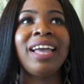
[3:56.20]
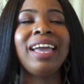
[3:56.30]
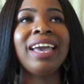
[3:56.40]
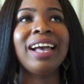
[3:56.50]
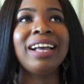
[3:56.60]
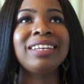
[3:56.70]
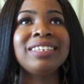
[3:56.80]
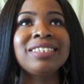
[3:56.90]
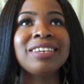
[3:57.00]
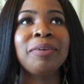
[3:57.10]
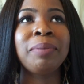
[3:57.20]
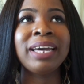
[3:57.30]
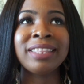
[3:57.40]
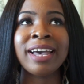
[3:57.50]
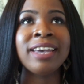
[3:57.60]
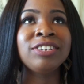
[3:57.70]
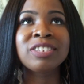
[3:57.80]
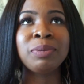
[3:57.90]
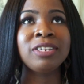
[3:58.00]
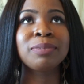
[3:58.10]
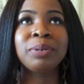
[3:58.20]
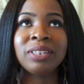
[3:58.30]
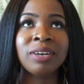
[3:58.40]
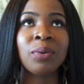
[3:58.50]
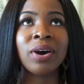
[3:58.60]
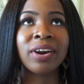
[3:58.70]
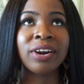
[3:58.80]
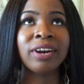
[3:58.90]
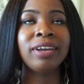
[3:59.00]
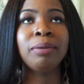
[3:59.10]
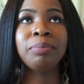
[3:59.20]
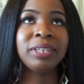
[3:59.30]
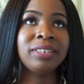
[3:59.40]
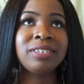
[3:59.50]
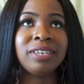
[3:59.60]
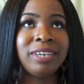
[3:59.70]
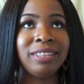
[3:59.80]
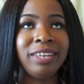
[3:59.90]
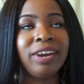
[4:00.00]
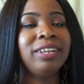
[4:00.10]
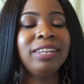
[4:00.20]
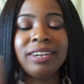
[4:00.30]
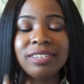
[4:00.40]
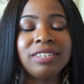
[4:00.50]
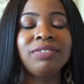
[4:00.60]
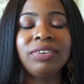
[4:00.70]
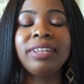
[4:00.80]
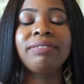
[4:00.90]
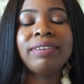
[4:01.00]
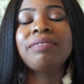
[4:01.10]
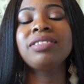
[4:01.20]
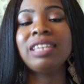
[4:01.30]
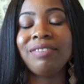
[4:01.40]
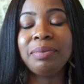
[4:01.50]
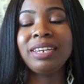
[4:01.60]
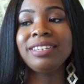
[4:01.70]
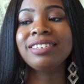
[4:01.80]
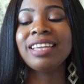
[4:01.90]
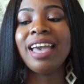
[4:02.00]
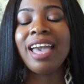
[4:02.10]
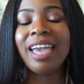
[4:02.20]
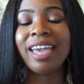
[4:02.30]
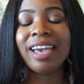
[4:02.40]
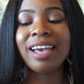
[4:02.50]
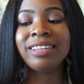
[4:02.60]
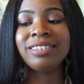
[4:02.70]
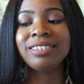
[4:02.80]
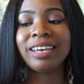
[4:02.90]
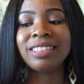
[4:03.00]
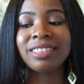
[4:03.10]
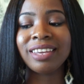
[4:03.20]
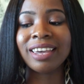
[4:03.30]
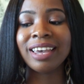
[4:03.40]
And by that, it just means put the water and put the tea in there and let it sit for like 5 to 7 minutes. And I think